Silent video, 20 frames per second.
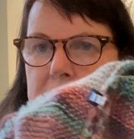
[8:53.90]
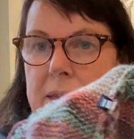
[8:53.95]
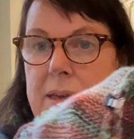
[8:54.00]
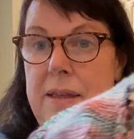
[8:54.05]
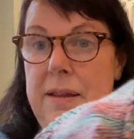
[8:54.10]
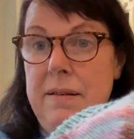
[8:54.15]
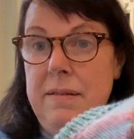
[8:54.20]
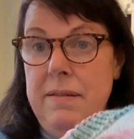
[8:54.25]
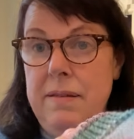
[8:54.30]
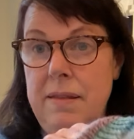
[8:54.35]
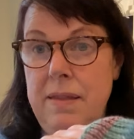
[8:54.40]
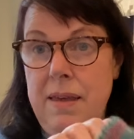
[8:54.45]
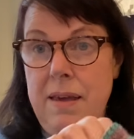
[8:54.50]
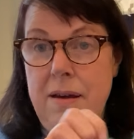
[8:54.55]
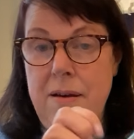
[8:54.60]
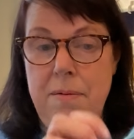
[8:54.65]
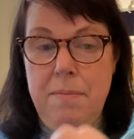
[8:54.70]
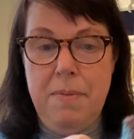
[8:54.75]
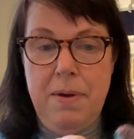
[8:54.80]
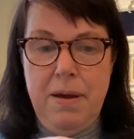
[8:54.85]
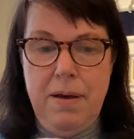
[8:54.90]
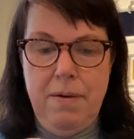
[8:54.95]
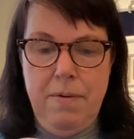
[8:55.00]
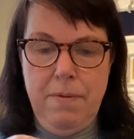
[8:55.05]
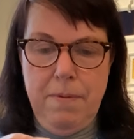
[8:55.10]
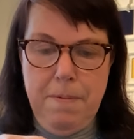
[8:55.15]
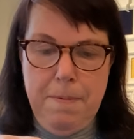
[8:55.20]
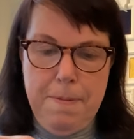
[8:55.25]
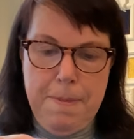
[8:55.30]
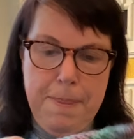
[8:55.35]
into the
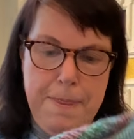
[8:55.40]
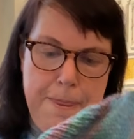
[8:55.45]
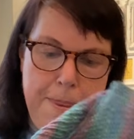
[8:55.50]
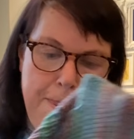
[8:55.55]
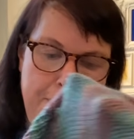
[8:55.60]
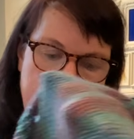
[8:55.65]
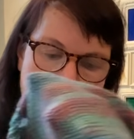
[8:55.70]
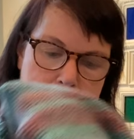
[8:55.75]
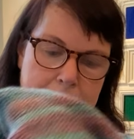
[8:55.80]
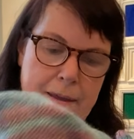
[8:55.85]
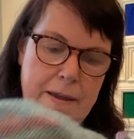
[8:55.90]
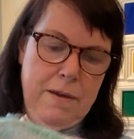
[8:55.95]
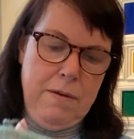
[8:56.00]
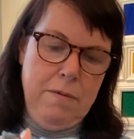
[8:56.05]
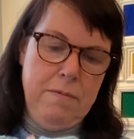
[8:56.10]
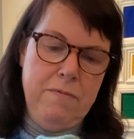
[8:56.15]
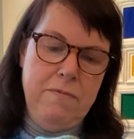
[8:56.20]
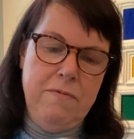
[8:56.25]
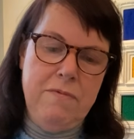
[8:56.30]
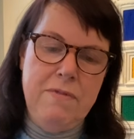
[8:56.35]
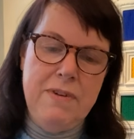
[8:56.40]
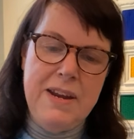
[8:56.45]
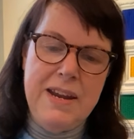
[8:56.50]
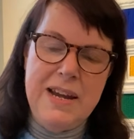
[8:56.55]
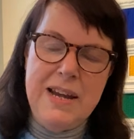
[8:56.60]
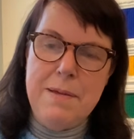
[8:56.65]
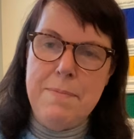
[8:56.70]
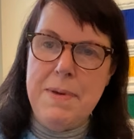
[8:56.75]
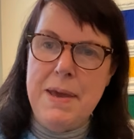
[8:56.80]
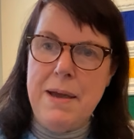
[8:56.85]
armhole. Now you won't
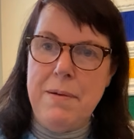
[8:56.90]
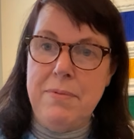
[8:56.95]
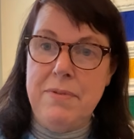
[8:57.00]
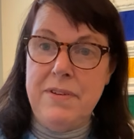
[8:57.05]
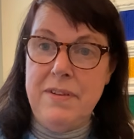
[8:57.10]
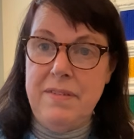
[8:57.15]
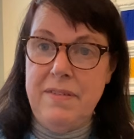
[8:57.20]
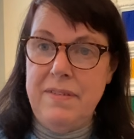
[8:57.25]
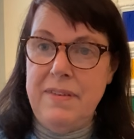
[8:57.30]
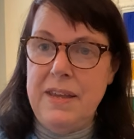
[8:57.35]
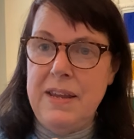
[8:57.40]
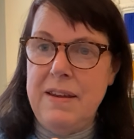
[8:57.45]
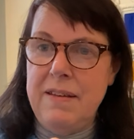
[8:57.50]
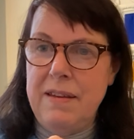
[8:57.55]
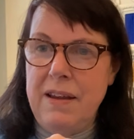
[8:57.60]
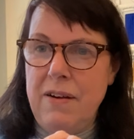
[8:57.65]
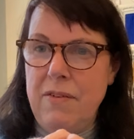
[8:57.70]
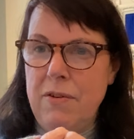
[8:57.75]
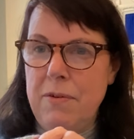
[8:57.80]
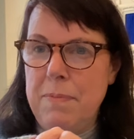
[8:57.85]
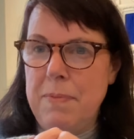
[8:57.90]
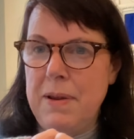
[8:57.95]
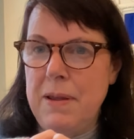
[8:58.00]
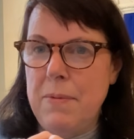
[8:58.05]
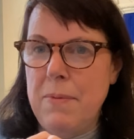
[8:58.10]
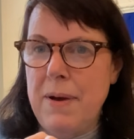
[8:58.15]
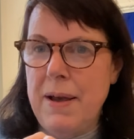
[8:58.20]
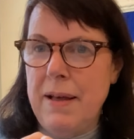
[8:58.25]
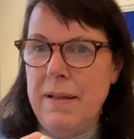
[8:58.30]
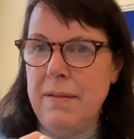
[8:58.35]
really be able to see terribly
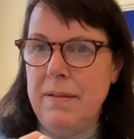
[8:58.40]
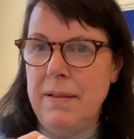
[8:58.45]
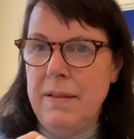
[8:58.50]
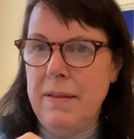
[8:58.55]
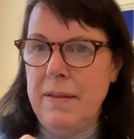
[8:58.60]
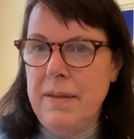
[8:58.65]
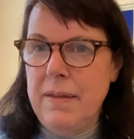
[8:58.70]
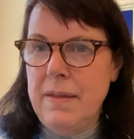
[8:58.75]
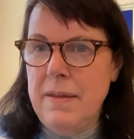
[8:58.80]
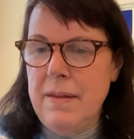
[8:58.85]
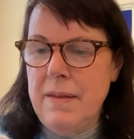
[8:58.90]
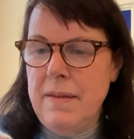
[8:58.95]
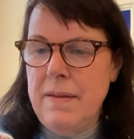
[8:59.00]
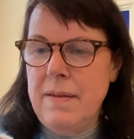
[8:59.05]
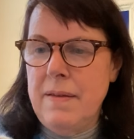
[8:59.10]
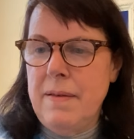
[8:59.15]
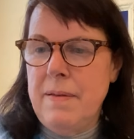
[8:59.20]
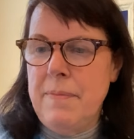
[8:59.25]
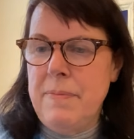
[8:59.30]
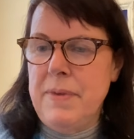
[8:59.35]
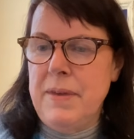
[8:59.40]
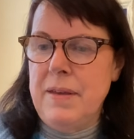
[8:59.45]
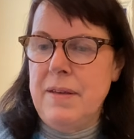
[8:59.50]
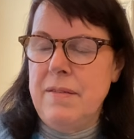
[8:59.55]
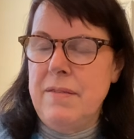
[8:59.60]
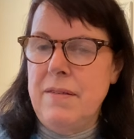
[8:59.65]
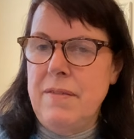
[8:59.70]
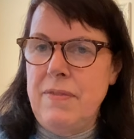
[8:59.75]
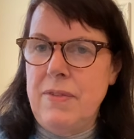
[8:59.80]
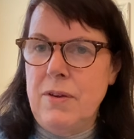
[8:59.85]
well
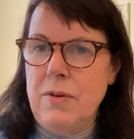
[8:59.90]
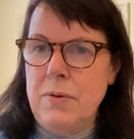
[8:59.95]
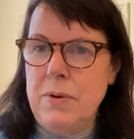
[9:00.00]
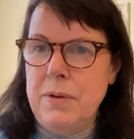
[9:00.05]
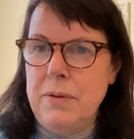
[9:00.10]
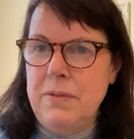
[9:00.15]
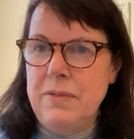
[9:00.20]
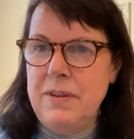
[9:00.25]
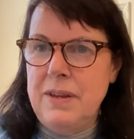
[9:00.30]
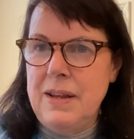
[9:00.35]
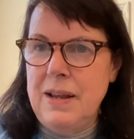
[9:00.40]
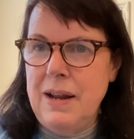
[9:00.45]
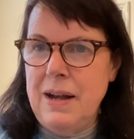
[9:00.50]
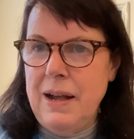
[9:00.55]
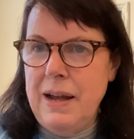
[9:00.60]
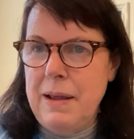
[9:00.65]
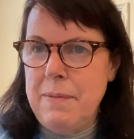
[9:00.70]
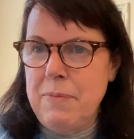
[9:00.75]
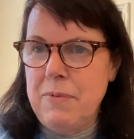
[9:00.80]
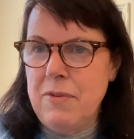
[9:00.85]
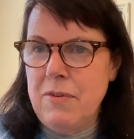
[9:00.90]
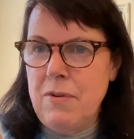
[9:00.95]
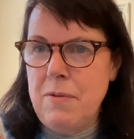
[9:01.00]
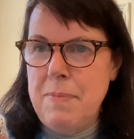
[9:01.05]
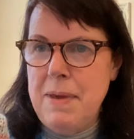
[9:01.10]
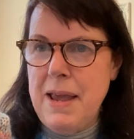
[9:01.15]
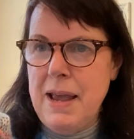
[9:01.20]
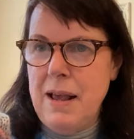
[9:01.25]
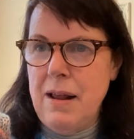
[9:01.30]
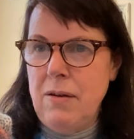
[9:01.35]
because of the quilting clips are a
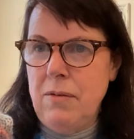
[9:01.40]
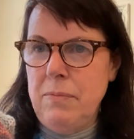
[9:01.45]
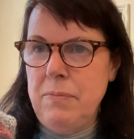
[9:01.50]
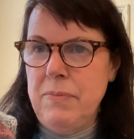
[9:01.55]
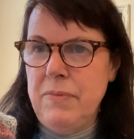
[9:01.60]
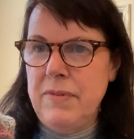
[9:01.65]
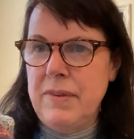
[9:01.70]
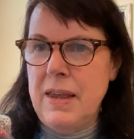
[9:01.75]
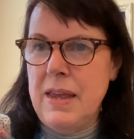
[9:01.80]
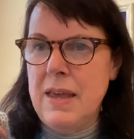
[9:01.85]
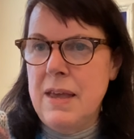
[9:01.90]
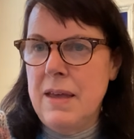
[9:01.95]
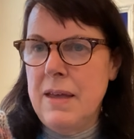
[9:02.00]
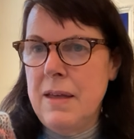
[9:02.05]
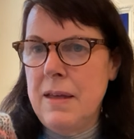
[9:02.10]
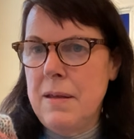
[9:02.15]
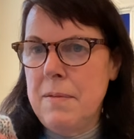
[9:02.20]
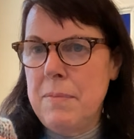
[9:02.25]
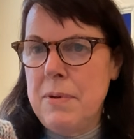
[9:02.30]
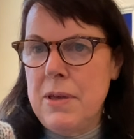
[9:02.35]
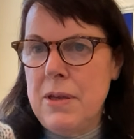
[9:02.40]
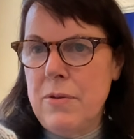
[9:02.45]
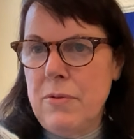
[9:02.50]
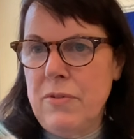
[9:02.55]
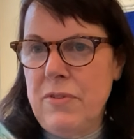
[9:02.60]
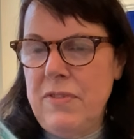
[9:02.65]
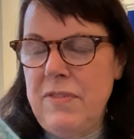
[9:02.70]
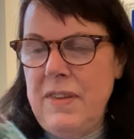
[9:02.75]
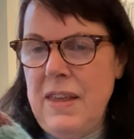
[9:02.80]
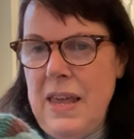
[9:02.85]
bit clumsy, but you'll
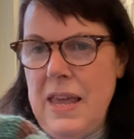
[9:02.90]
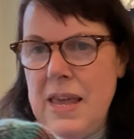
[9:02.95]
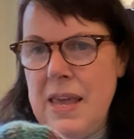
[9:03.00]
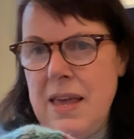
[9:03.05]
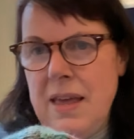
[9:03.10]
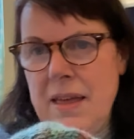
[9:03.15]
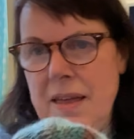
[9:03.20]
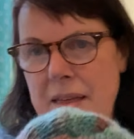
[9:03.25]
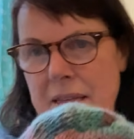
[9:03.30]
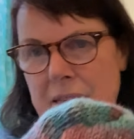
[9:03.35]
see